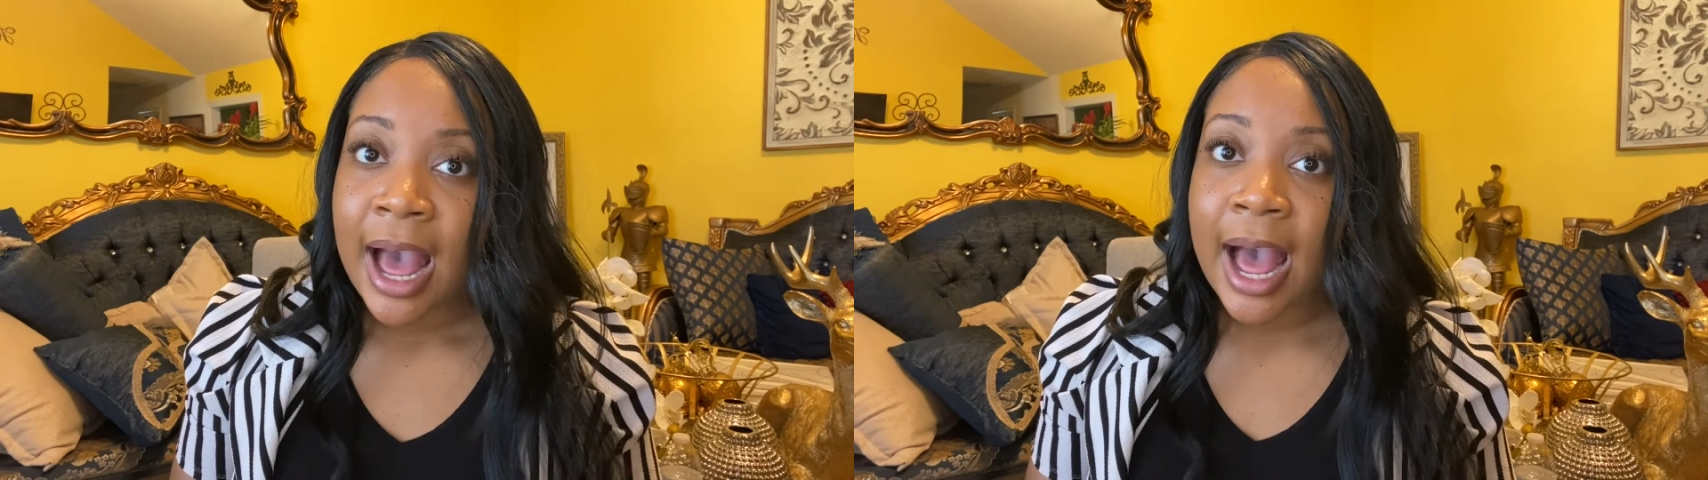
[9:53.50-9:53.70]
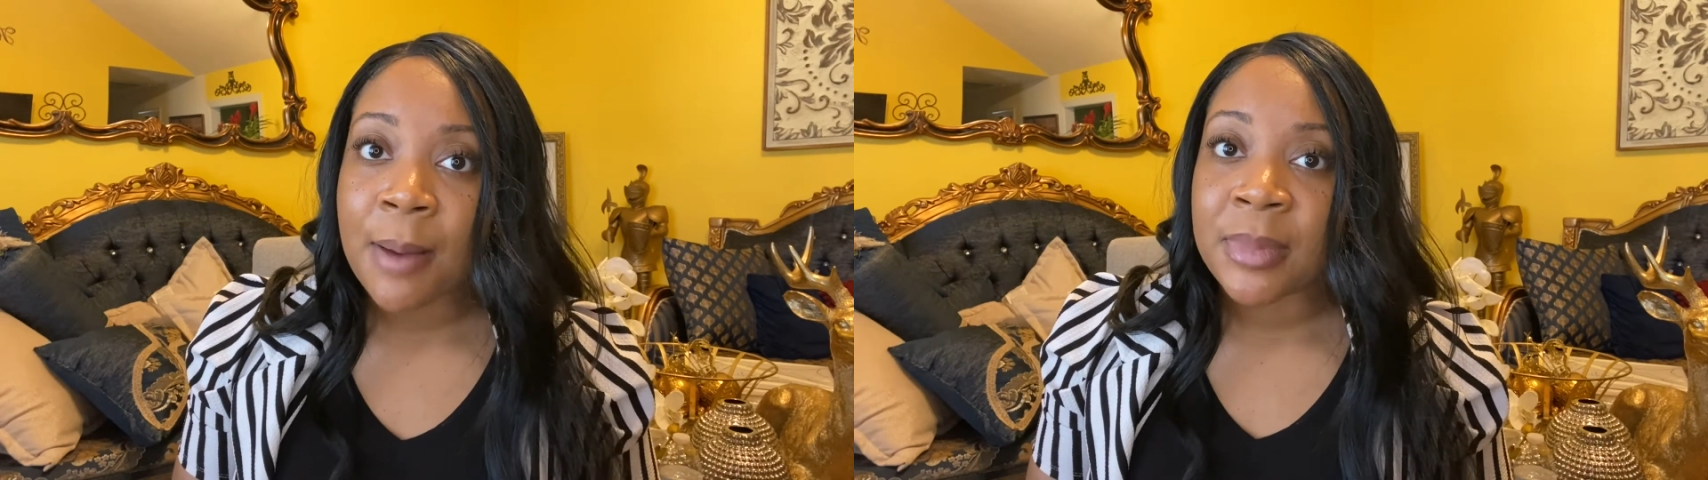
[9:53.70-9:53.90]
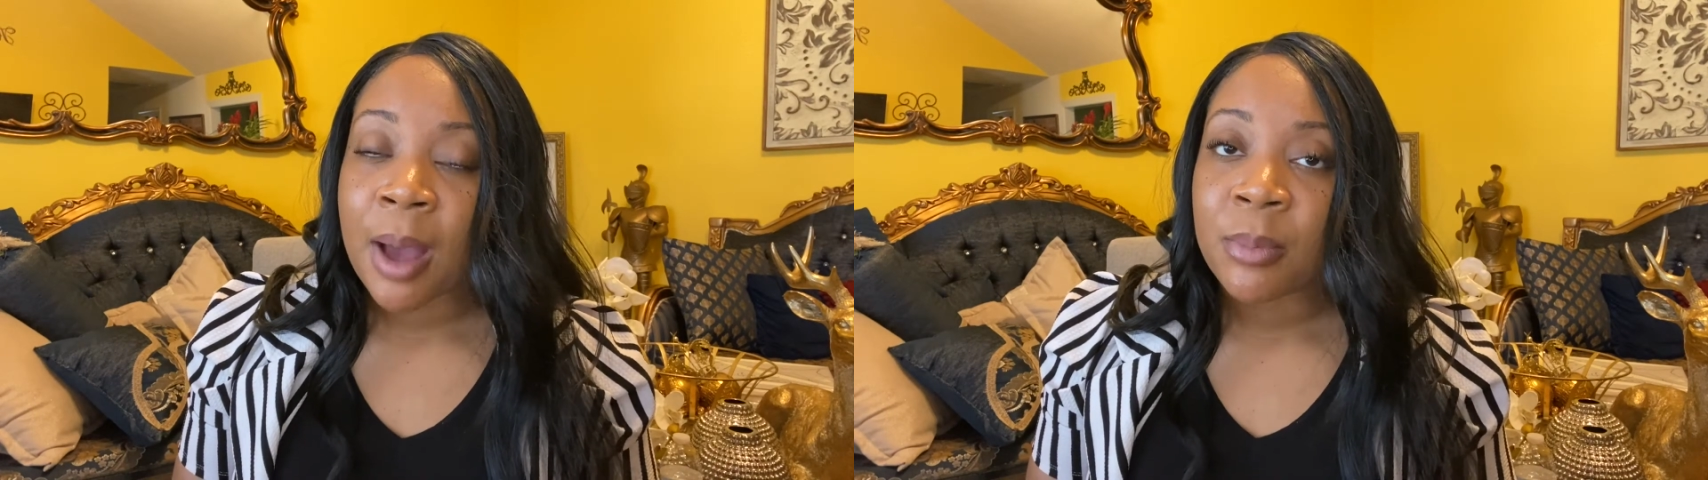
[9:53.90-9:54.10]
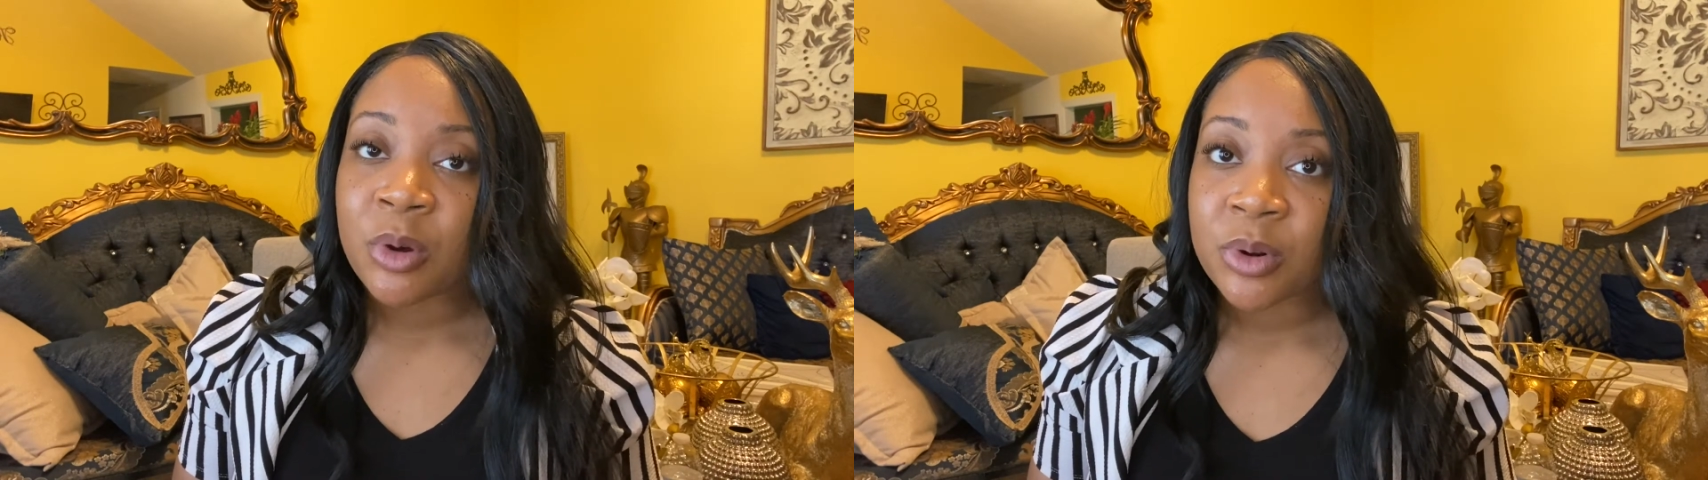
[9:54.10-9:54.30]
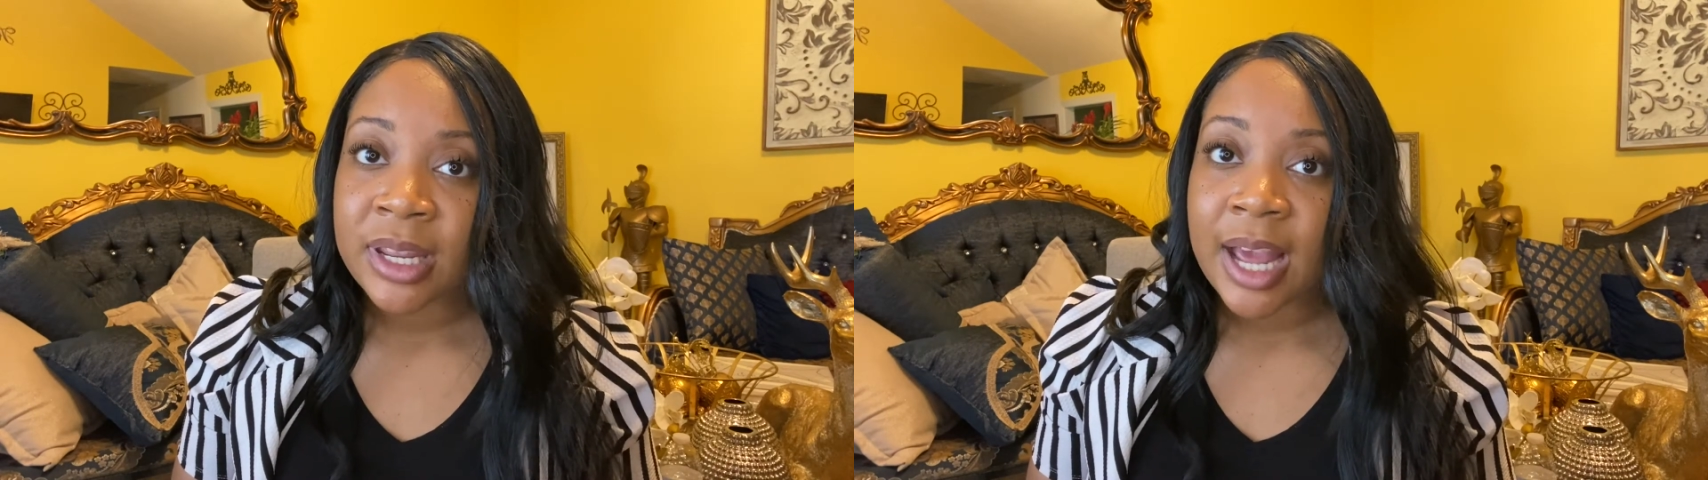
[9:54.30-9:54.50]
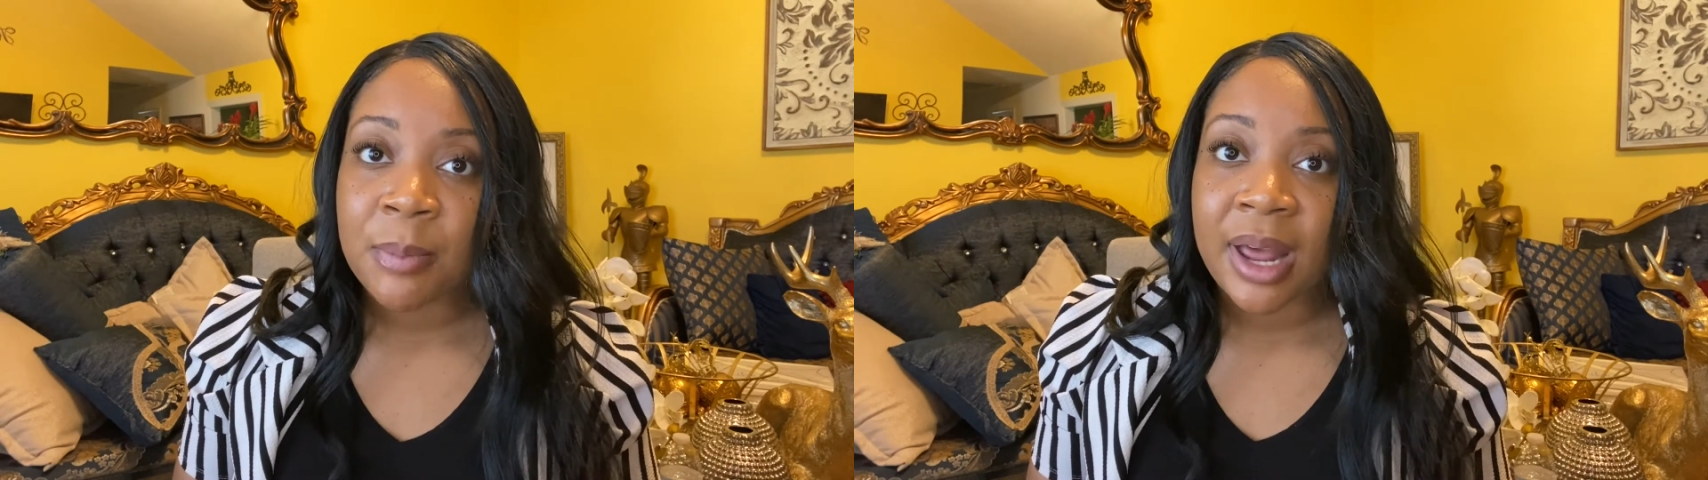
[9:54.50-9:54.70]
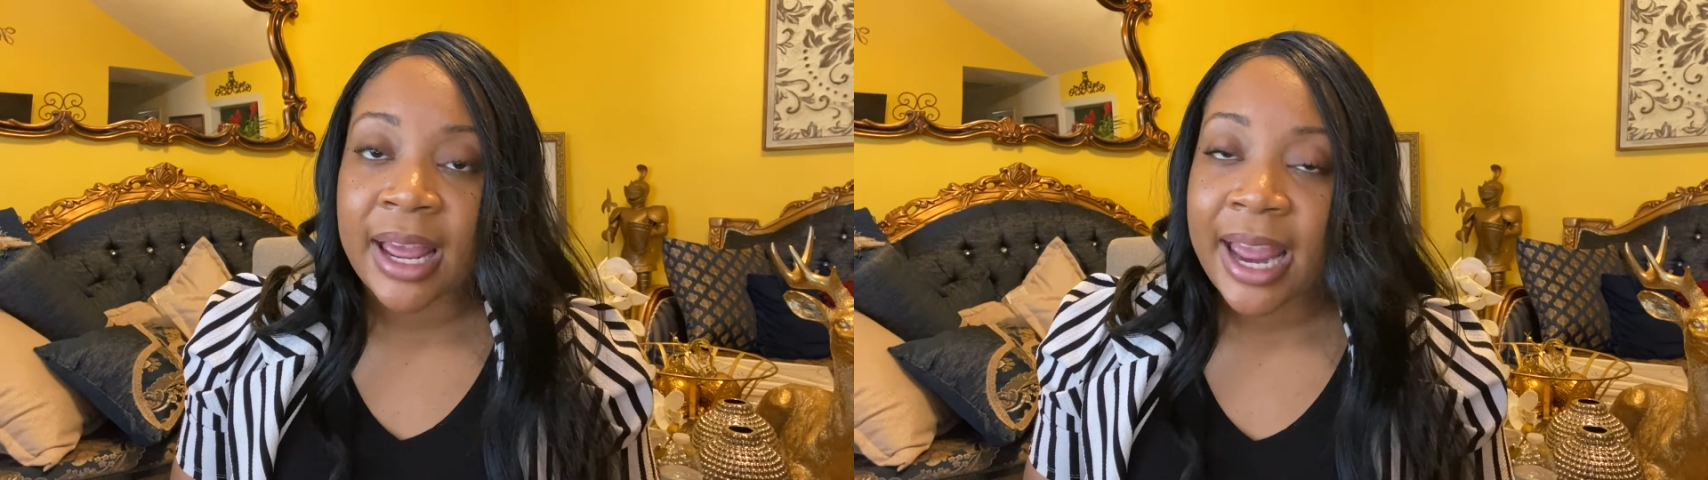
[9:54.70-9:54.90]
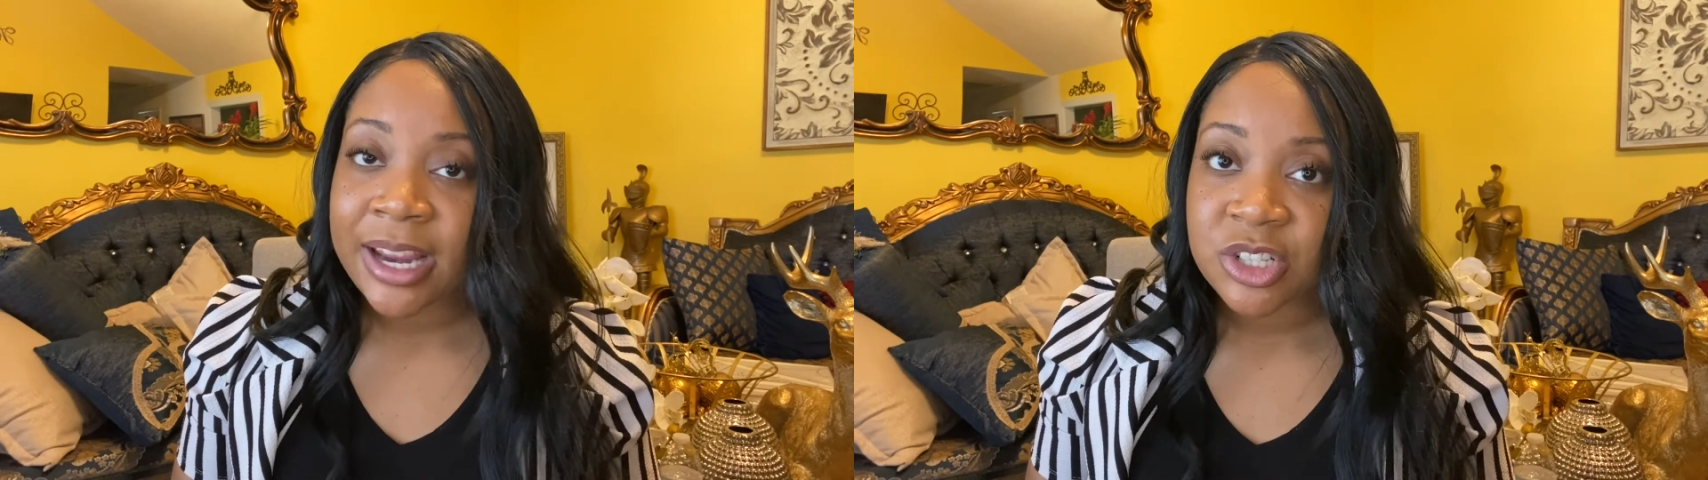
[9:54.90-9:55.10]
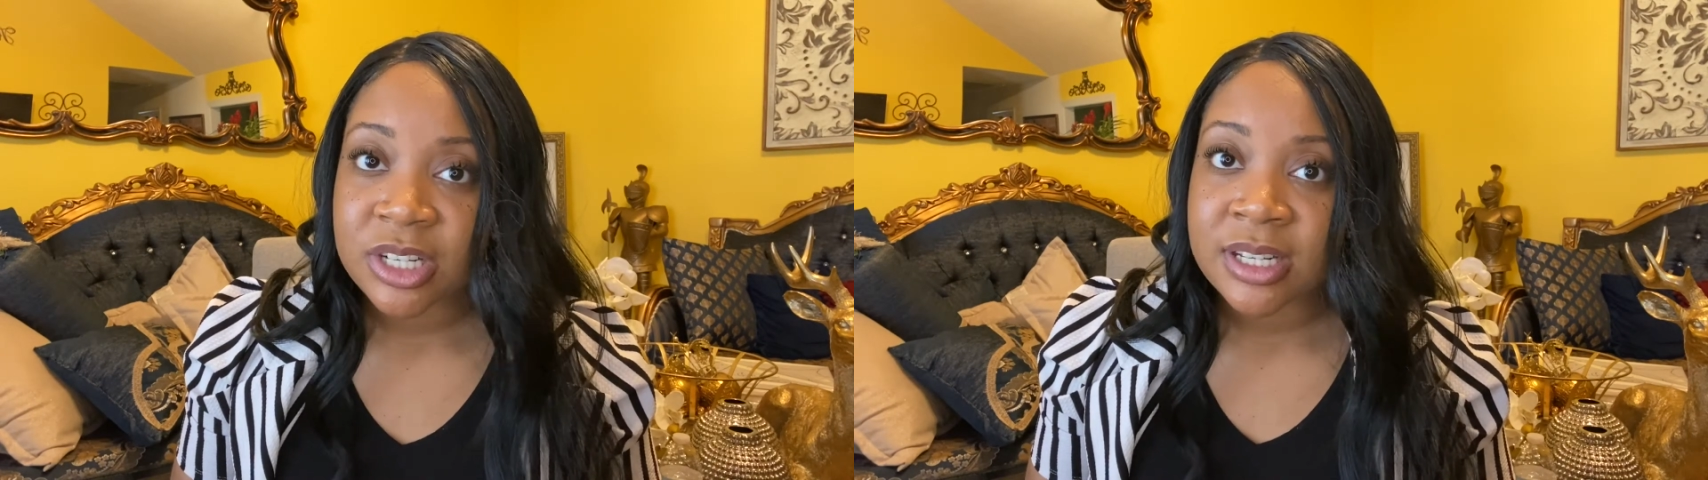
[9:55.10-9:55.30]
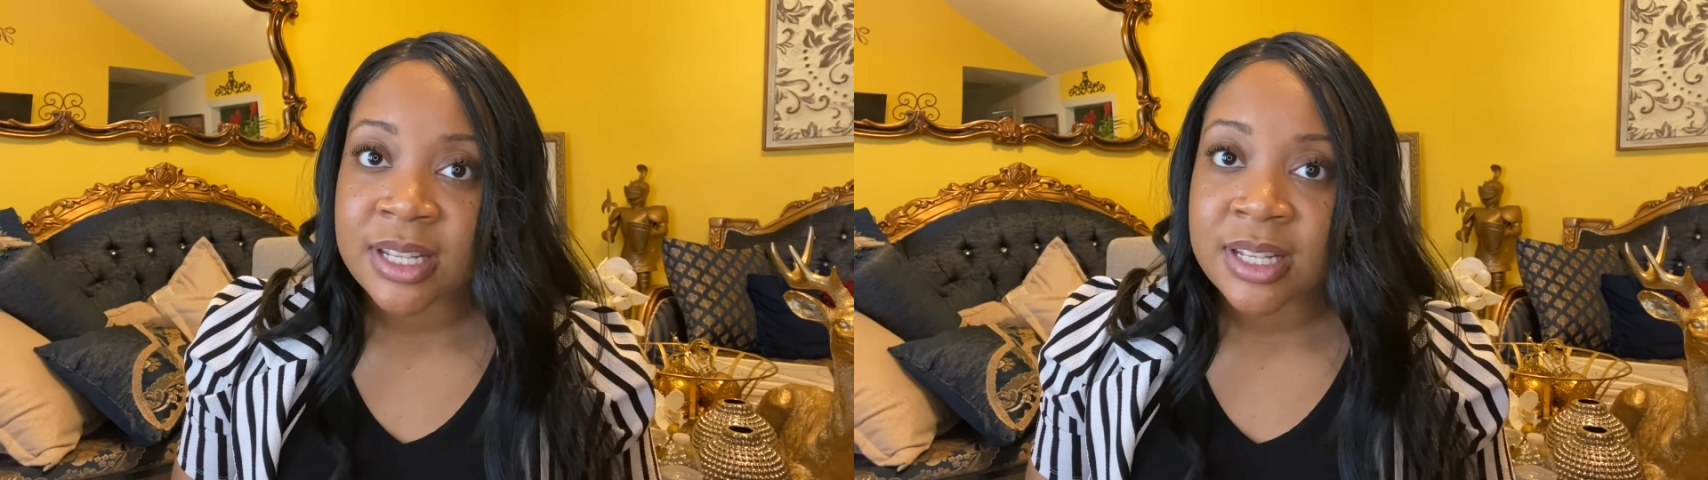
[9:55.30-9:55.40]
I'm not moody. I'm not anxious.